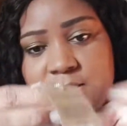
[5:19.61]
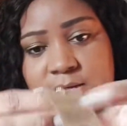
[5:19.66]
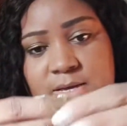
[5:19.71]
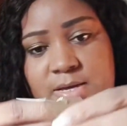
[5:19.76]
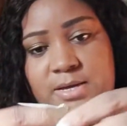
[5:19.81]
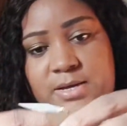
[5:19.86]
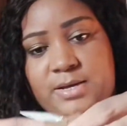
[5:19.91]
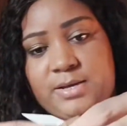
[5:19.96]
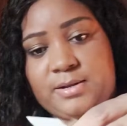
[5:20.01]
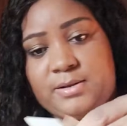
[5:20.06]

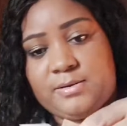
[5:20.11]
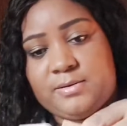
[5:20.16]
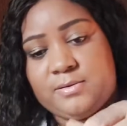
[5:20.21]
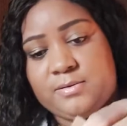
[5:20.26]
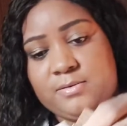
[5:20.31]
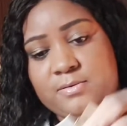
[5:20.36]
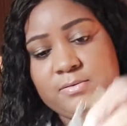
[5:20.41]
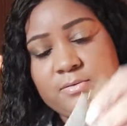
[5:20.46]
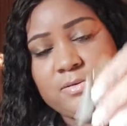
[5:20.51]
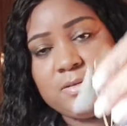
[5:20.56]
And
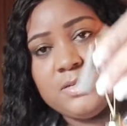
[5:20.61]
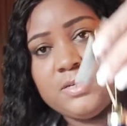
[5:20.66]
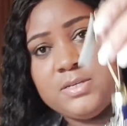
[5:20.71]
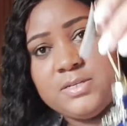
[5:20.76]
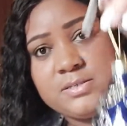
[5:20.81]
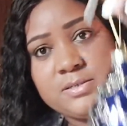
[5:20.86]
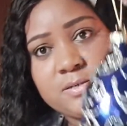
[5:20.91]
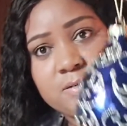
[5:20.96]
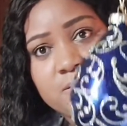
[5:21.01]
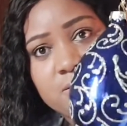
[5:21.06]

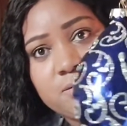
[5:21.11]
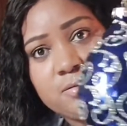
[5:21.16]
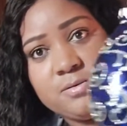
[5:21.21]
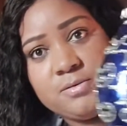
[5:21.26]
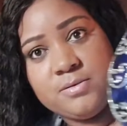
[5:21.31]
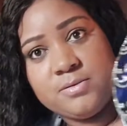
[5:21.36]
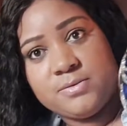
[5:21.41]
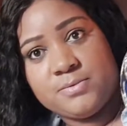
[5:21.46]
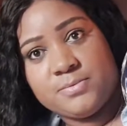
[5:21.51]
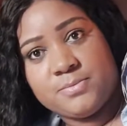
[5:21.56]
these,
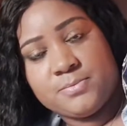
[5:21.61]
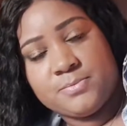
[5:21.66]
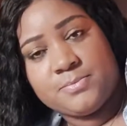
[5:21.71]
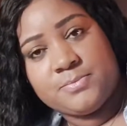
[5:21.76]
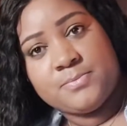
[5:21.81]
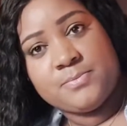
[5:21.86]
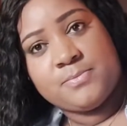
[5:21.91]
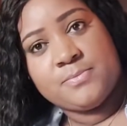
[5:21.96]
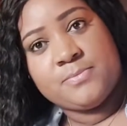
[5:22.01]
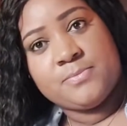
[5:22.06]

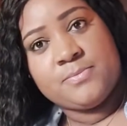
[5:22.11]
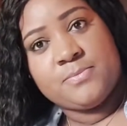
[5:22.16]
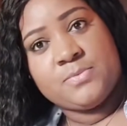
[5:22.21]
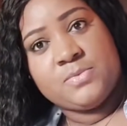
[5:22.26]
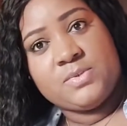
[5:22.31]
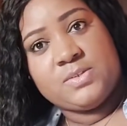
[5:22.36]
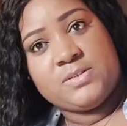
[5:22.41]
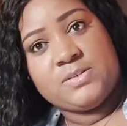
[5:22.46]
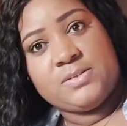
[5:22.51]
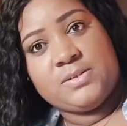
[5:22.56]

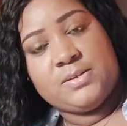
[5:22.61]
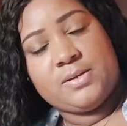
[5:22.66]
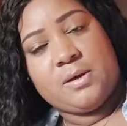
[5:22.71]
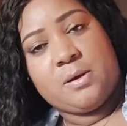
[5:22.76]
you see,